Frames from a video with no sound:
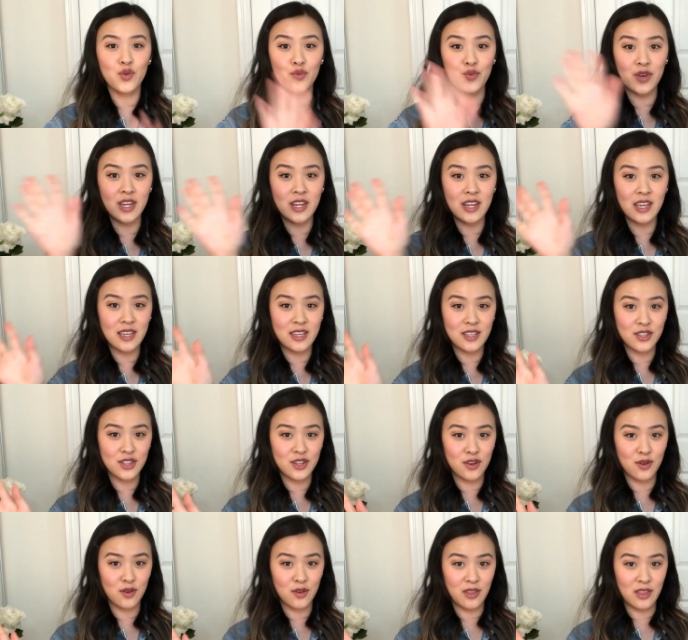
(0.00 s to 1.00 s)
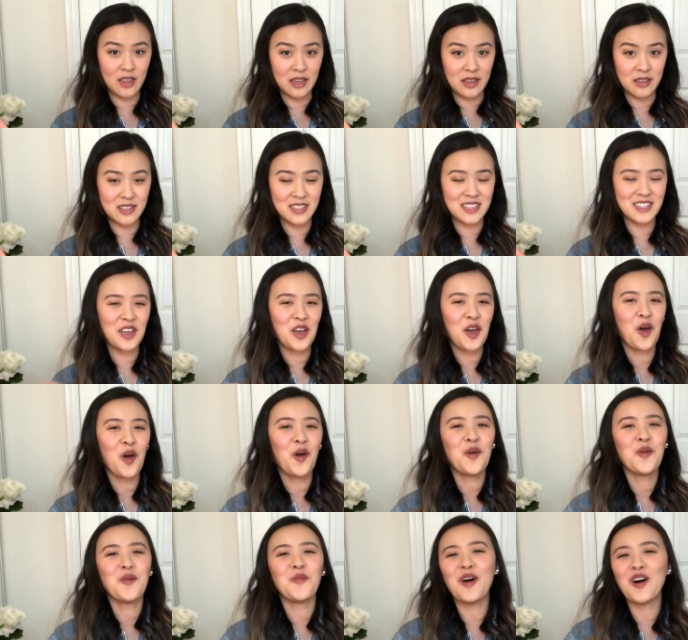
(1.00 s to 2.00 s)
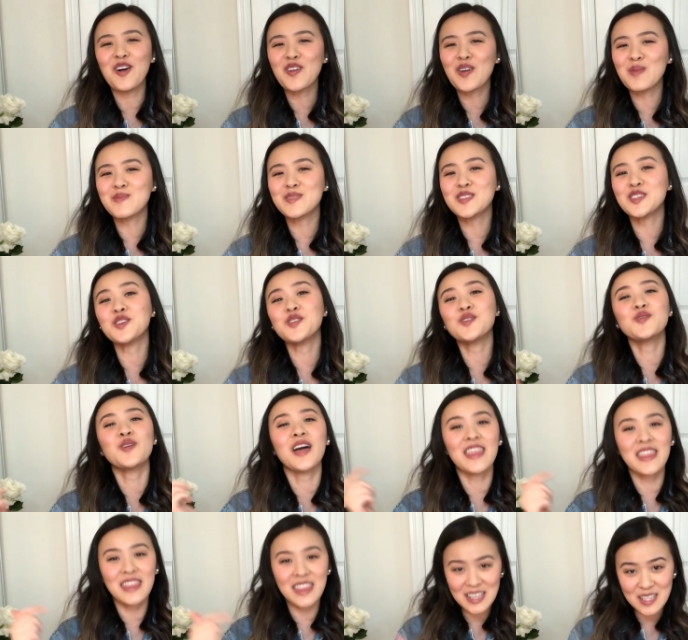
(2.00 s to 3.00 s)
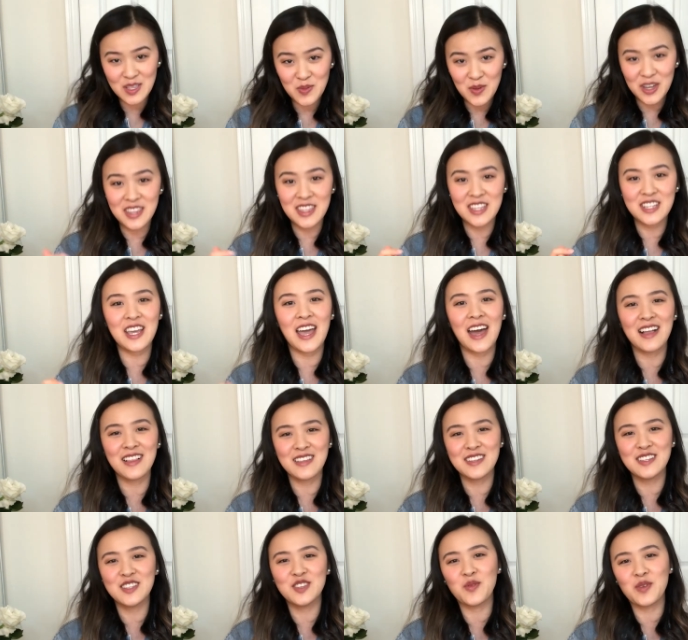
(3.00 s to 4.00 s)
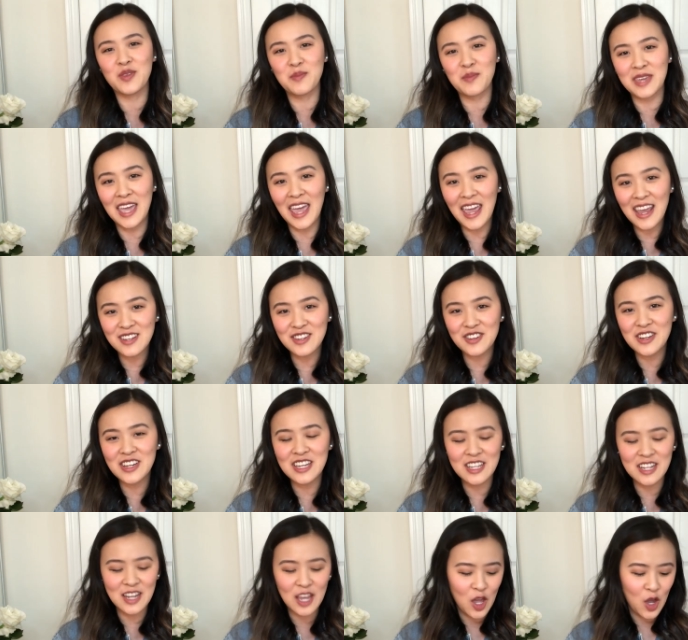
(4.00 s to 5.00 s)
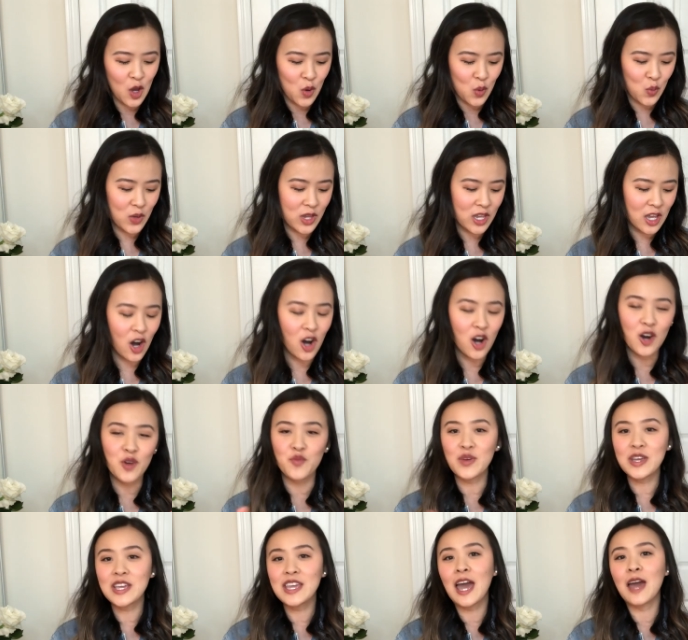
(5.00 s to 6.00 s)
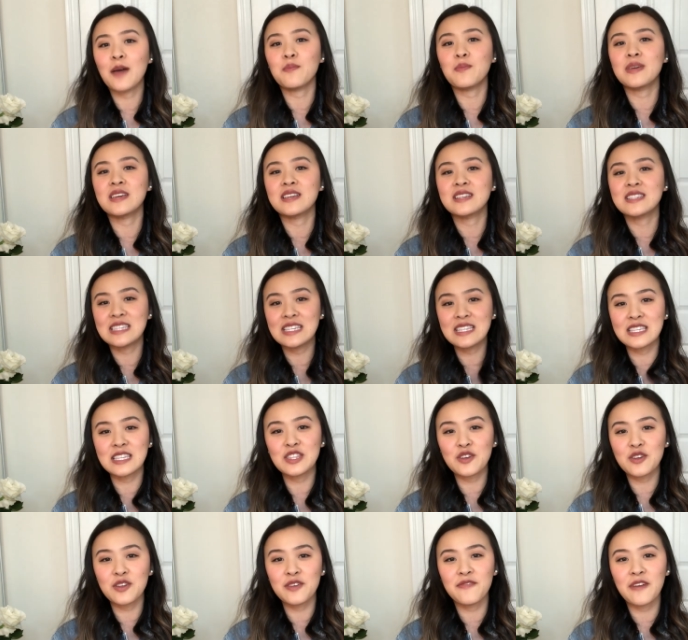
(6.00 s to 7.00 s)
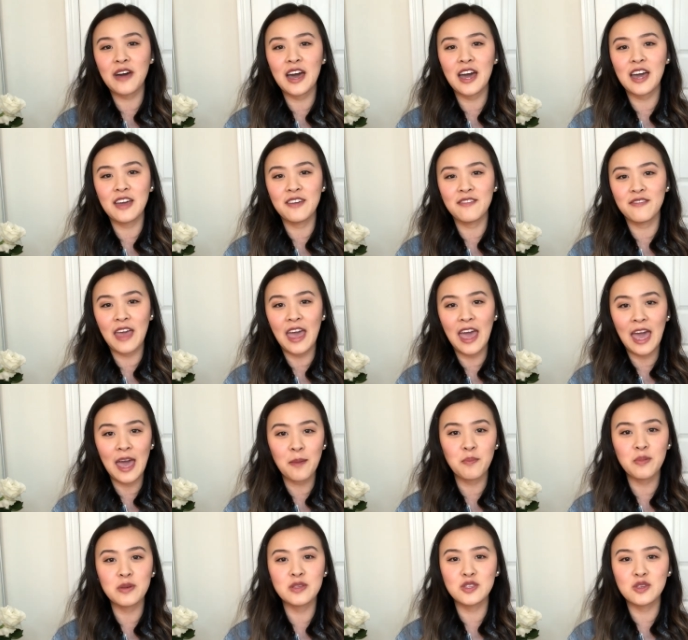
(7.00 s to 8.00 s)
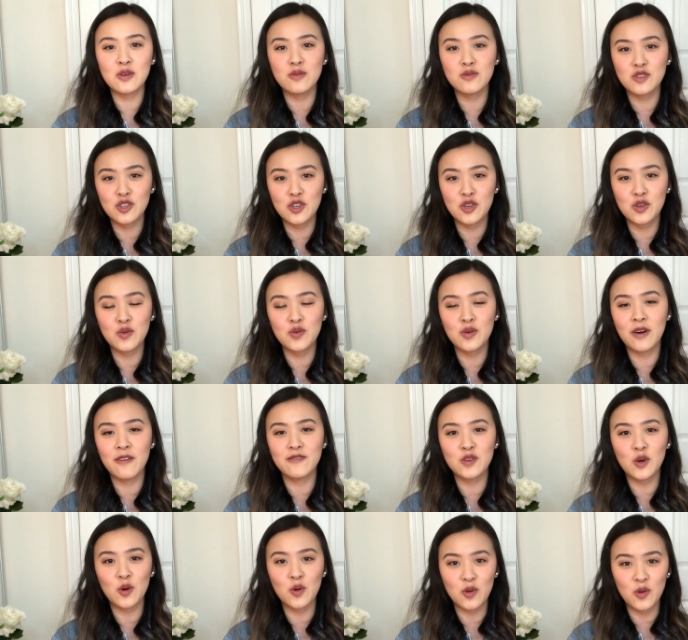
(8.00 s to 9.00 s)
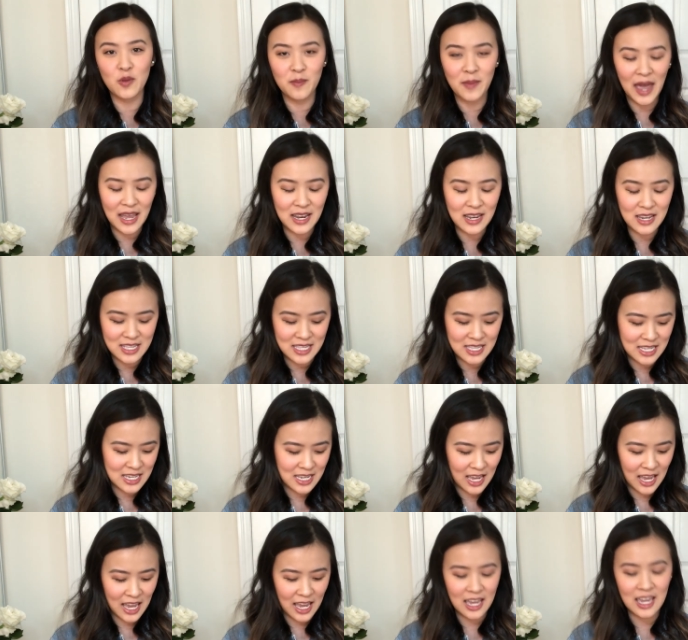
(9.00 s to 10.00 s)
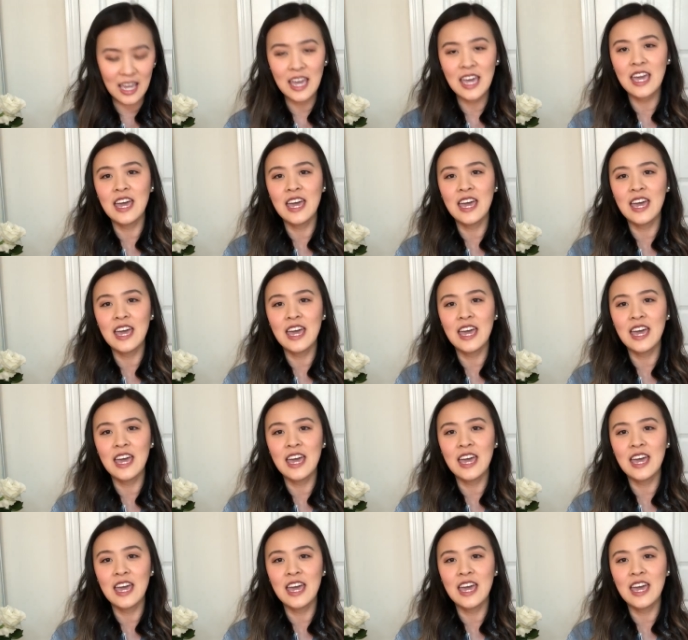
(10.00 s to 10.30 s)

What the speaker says: Greetings, Earthlings. Welcome to This Week on the Challenge with me, Adrian. We are recapping Season 35, Episode 2 of Total Madness today.